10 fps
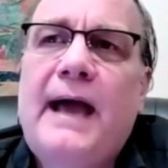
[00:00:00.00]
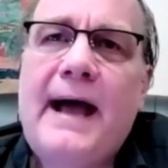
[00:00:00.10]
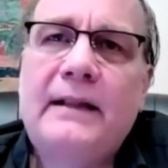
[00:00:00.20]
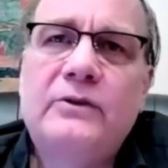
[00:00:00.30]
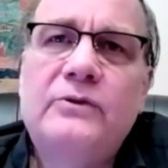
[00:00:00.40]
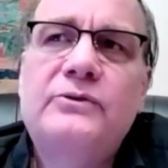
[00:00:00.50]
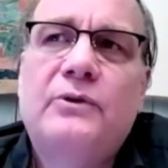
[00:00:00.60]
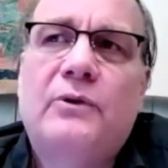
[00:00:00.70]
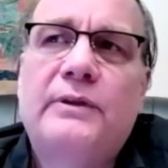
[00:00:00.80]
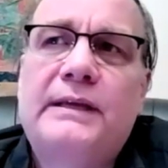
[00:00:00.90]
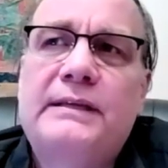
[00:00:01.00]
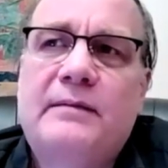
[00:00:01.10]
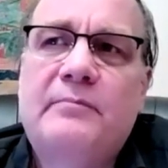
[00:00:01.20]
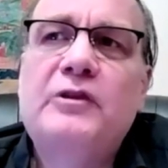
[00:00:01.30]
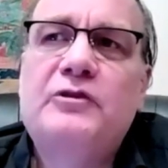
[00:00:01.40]
Aloes or the
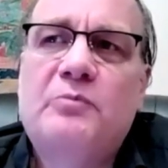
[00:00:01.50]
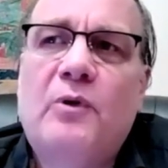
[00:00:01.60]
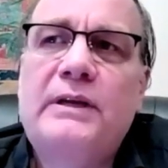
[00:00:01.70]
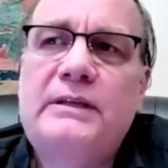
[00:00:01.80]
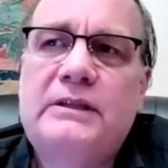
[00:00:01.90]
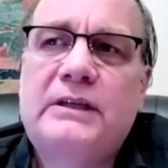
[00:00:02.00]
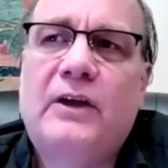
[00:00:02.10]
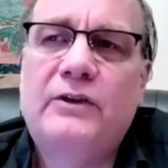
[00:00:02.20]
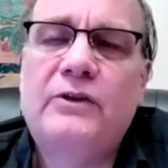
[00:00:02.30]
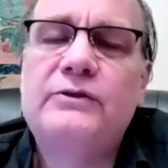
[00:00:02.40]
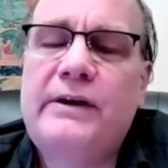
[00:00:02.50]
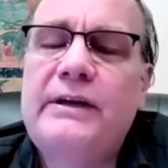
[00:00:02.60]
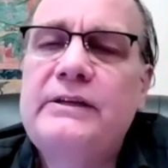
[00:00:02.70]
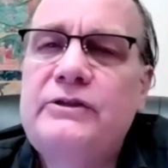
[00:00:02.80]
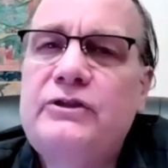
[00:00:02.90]
assemblage point on those
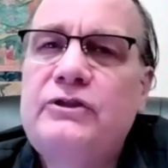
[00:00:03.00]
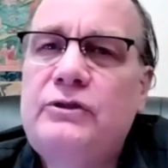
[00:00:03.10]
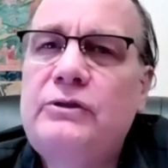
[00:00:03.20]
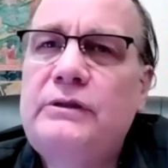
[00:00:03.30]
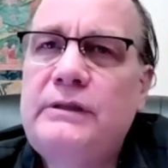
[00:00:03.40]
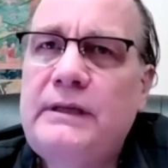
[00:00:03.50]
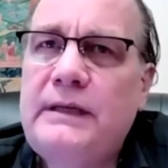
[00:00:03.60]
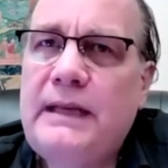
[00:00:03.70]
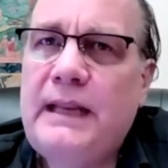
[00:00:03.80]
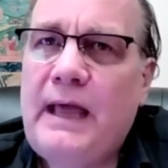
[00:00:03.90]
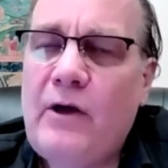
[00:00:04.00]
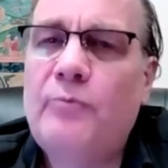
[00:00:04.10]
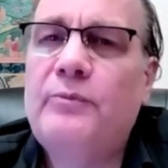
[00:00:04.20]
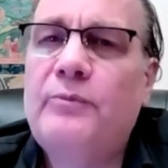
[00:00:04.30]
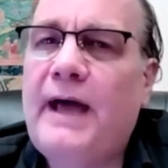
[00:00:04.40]
areas should
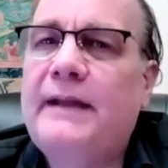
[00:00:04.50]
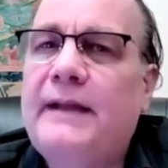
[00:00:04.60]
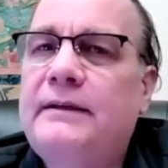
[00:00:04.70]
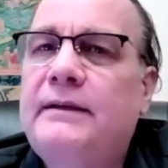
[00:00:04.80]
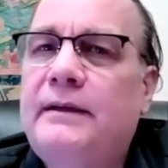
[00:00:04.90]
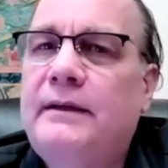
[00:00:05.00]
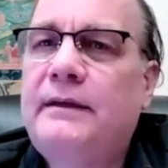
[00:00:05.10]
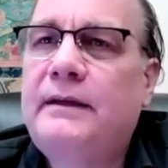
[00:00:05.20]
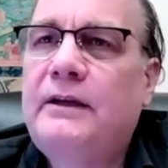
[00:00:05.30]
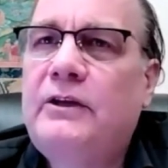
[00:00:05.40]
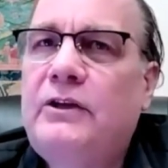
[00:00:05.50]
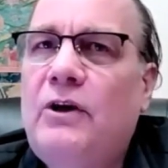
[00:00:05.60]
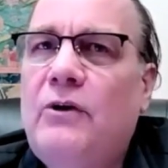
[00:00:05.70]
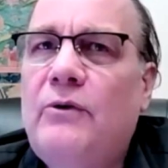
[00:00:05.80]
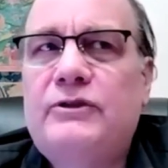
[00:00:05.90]
help that. You
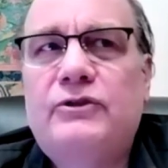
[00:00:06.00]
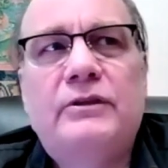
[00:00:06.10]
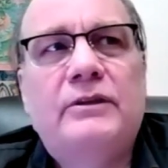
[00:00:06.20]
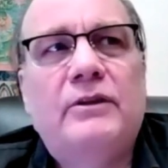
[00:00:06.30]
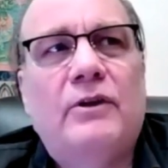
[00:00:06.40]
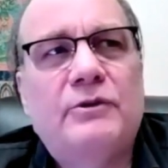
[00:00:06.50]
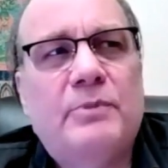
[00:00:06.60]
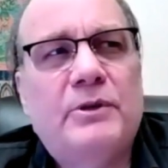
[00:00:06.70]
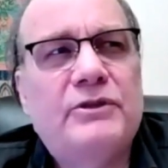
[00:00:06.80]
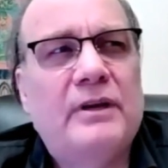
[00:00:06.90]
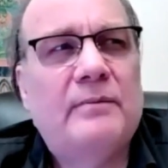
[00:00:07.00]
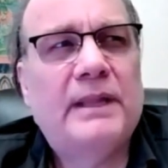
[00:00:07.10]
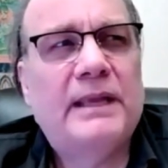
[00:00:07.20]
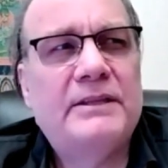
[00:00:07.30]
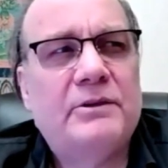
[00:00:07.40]
know, it should also put you in a
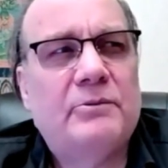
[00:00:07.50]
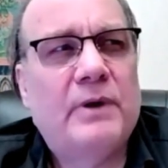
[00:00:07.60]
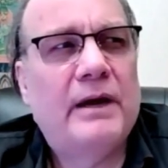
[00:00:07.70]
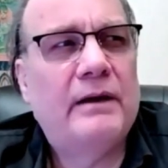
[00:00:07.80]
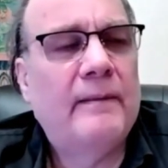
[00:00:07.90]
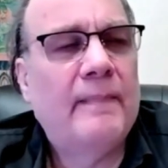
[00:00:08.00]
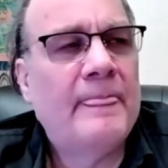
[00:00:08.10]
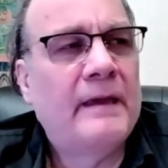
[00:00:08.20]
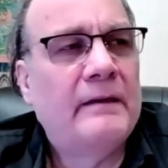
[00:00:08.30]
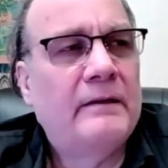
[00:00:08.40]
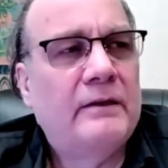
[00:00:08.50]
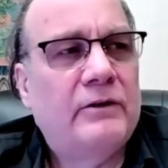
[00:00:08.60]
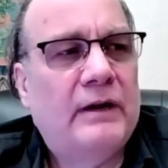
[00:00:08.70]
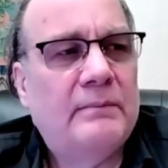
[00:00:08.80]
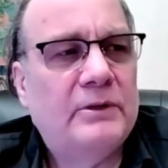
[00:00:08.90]
place to where
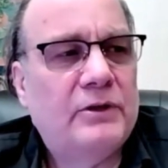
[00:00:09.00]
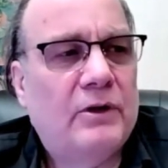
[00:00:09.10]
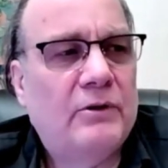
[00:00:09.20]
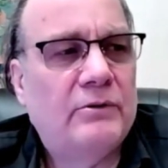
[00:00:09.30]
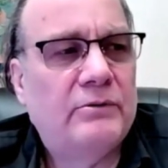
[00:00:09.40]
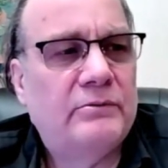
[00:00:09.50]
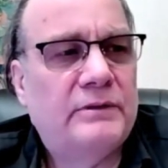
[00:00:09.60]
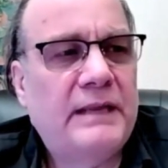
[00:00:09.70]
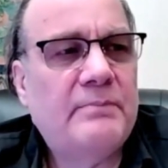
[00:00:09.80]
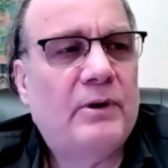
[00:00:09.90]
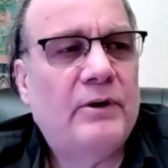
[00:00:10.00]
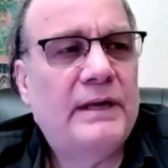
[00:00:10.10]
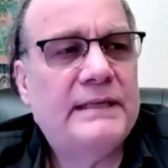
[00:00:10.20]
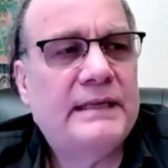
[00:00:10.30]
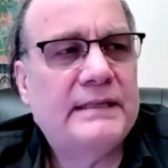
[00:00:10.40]
you're able to go deeper
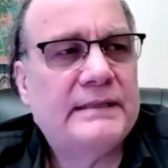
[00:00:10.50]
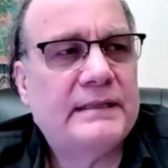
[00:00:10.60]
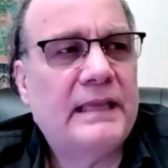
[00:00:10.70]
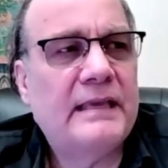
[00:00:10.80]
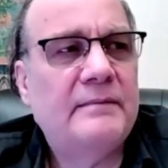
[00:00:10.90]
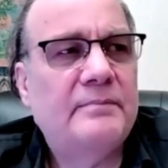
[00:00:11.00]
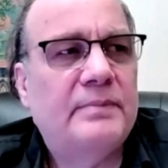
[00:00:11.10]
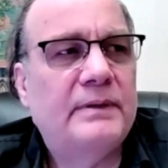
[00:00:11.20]
into sleep.